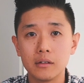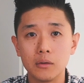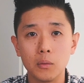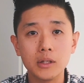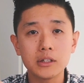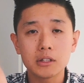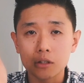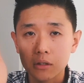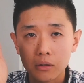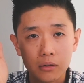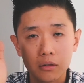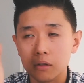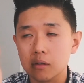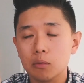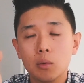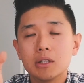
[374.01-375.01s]

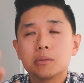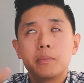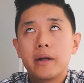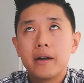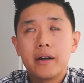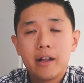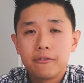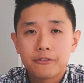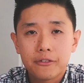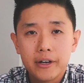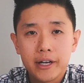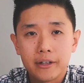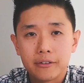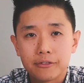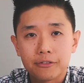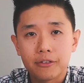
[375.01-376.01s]
What's better than
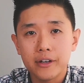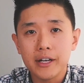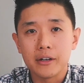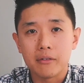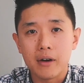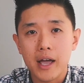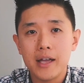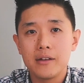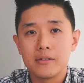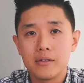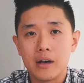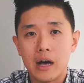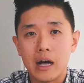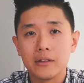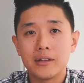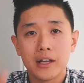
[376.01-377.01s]
free? Free, right?
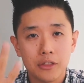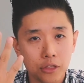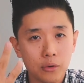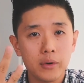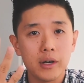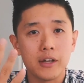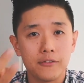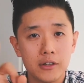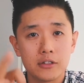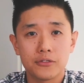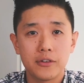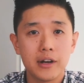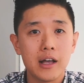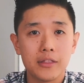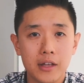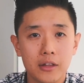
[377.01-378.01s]
I'll take 3. If it's
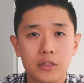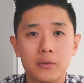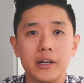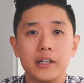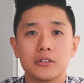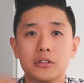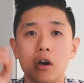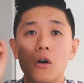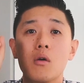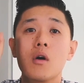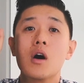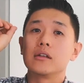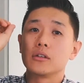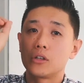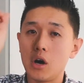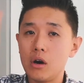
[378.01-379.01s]
free, I'll take 3. So
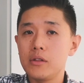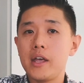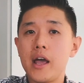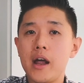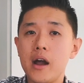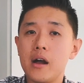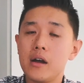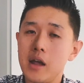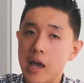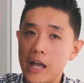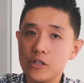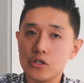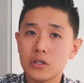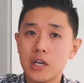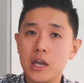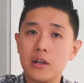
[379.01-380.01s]
go there,
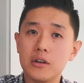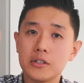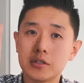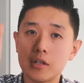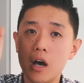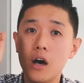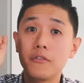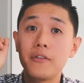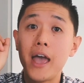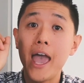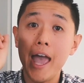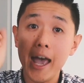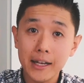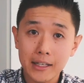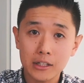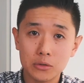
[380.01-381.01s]
educate yourself,
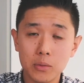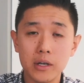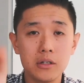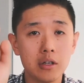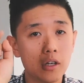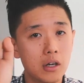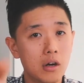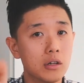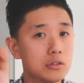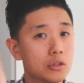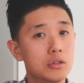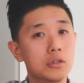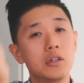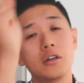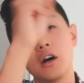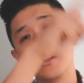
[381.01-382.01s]
and guess what? You can also
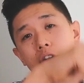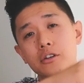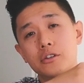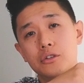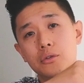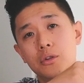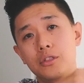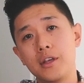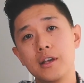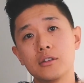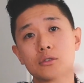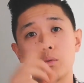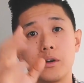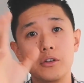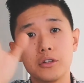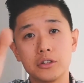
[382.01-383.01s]
do the other 2
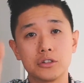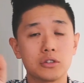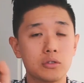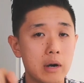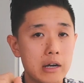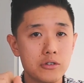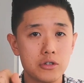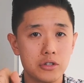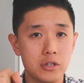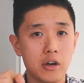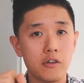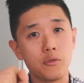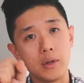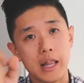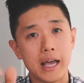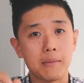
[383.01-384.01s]
things where you can surround
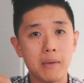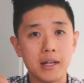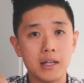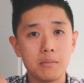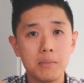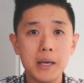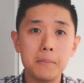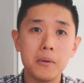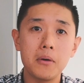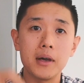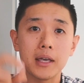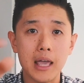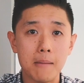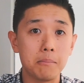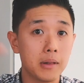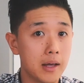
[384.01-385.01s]
yourself with like-minded people and
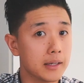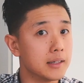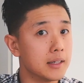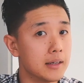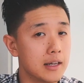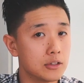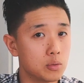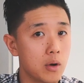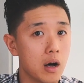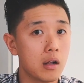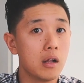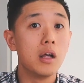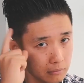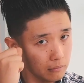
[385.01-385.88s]
get plugged in as well.